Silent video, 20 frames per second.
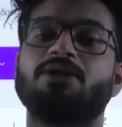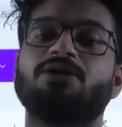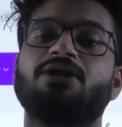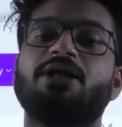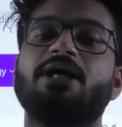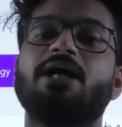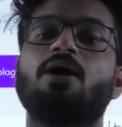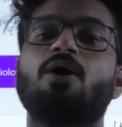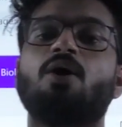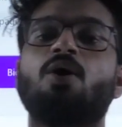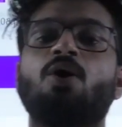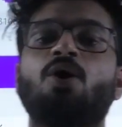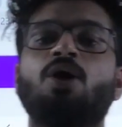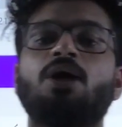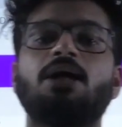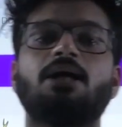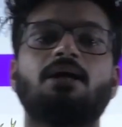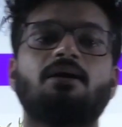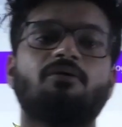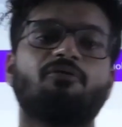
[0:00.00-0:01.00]
They
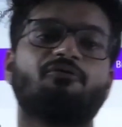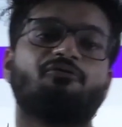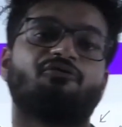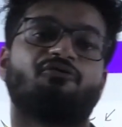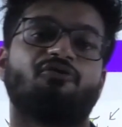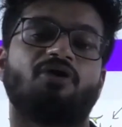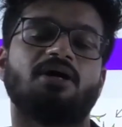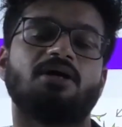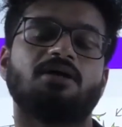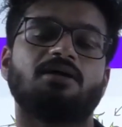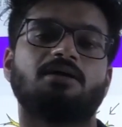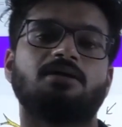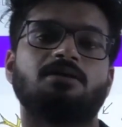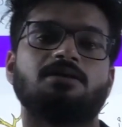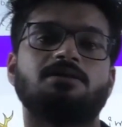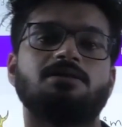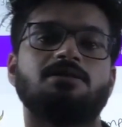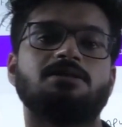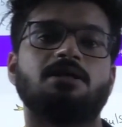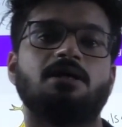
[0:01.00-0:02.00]
all
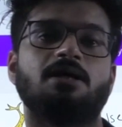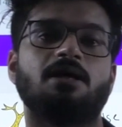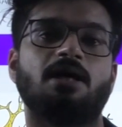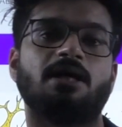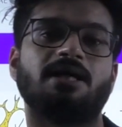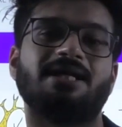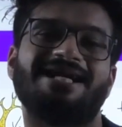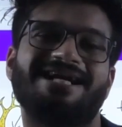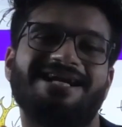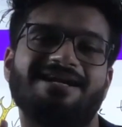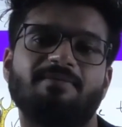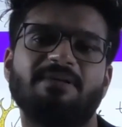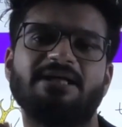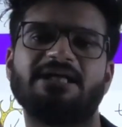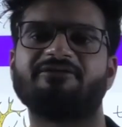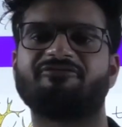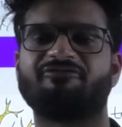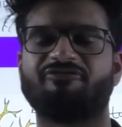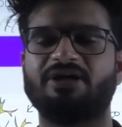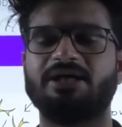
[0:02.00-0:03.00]
work a little
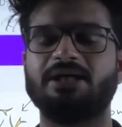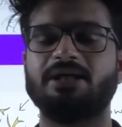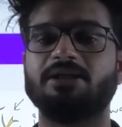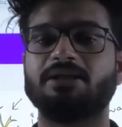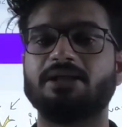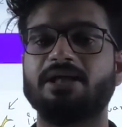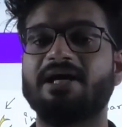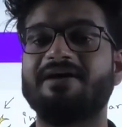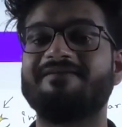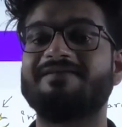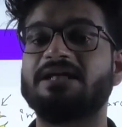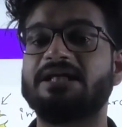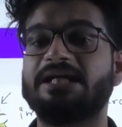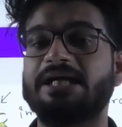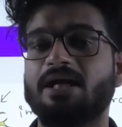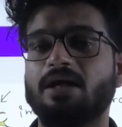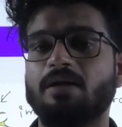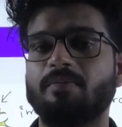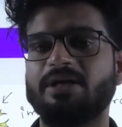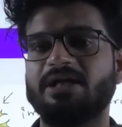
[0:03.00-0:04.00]
bit different. They have a
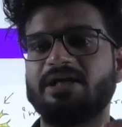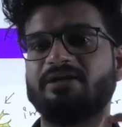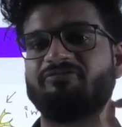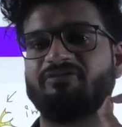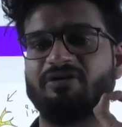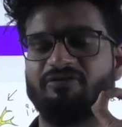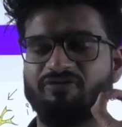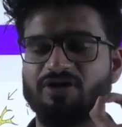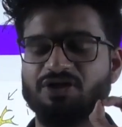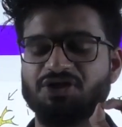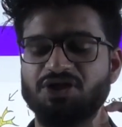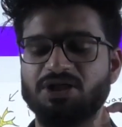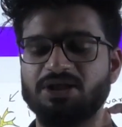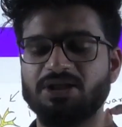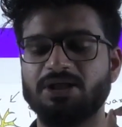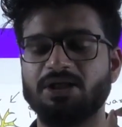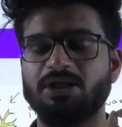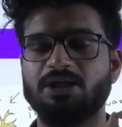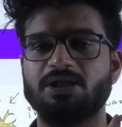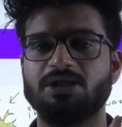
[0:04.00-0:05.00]
little bit different
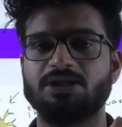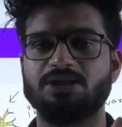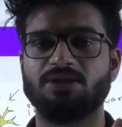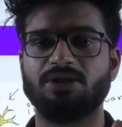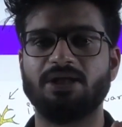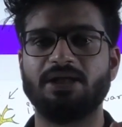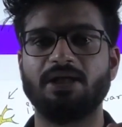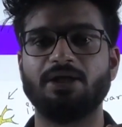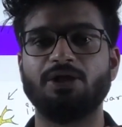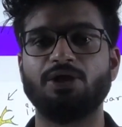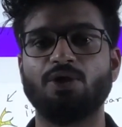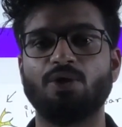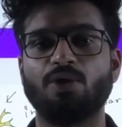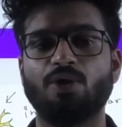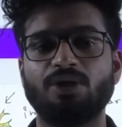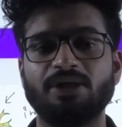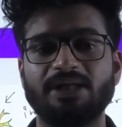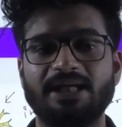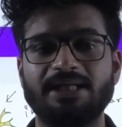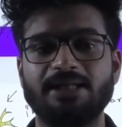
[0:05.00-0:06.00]
function so that a
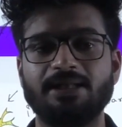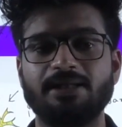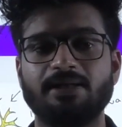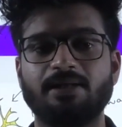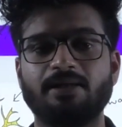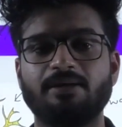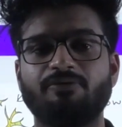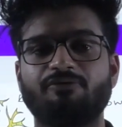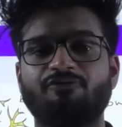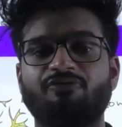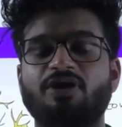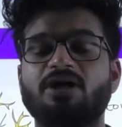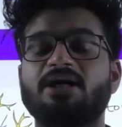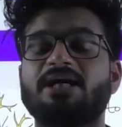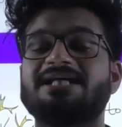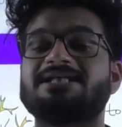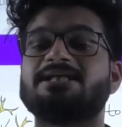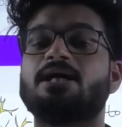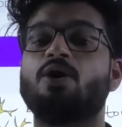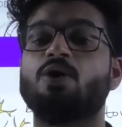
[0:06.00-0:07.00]
neuron can
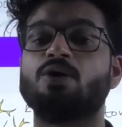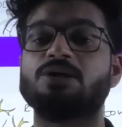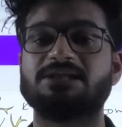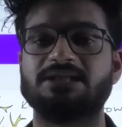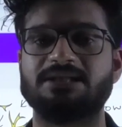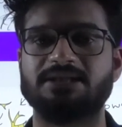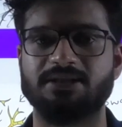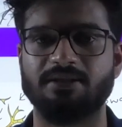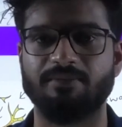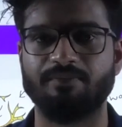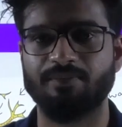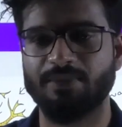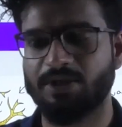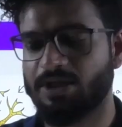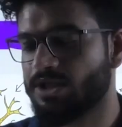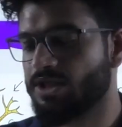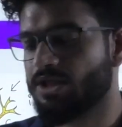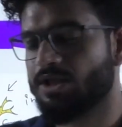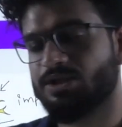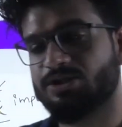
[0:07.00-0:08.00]
work as a whole system.
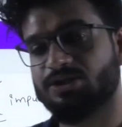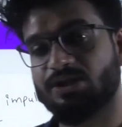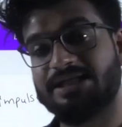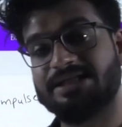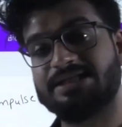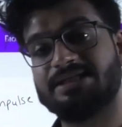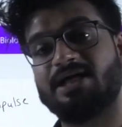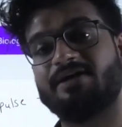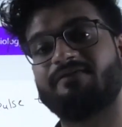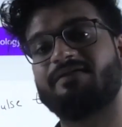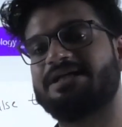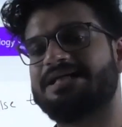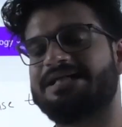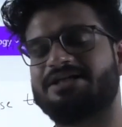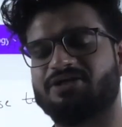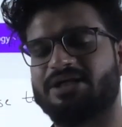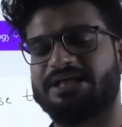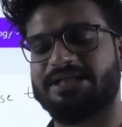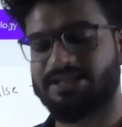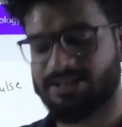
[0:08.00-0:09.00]
So let's start with
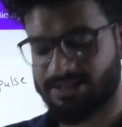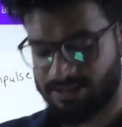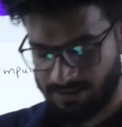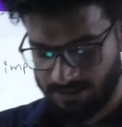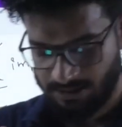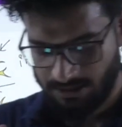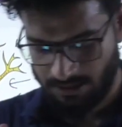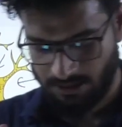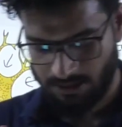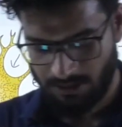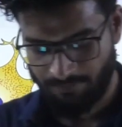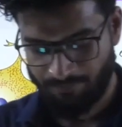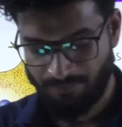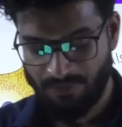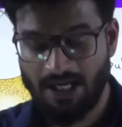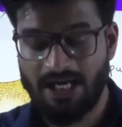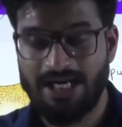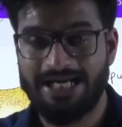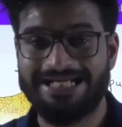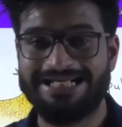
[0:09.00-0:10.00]
dendrites.
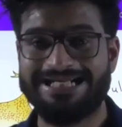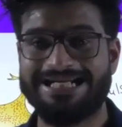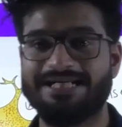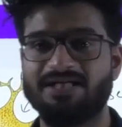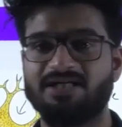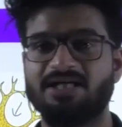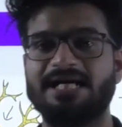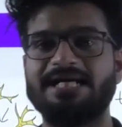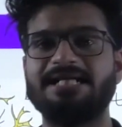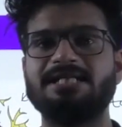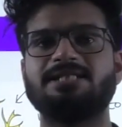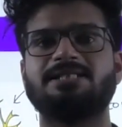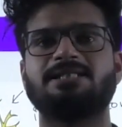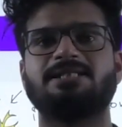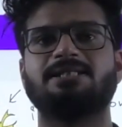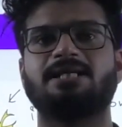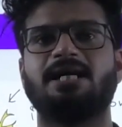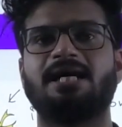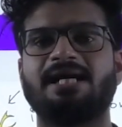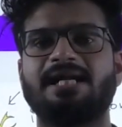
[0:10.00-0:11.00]

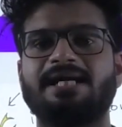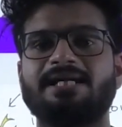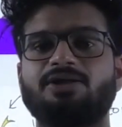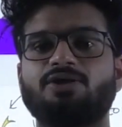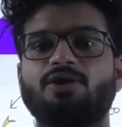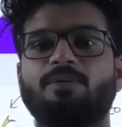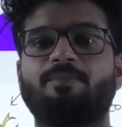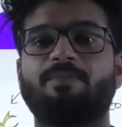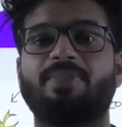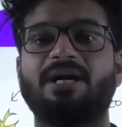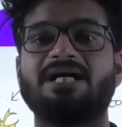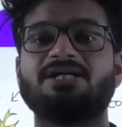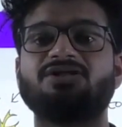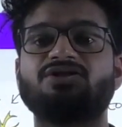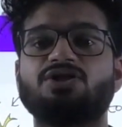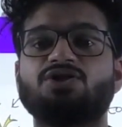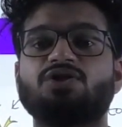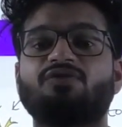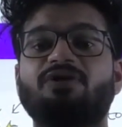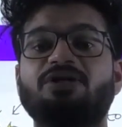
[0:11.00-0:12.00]
Dendrites are like your
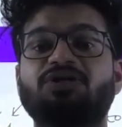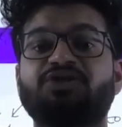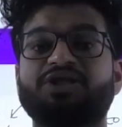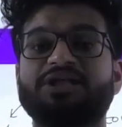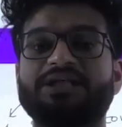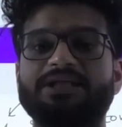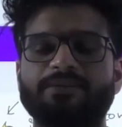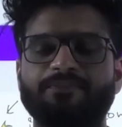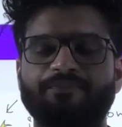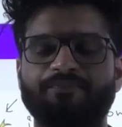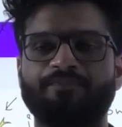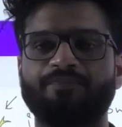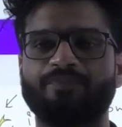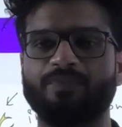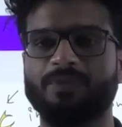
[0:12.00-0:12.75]
branches of a tree.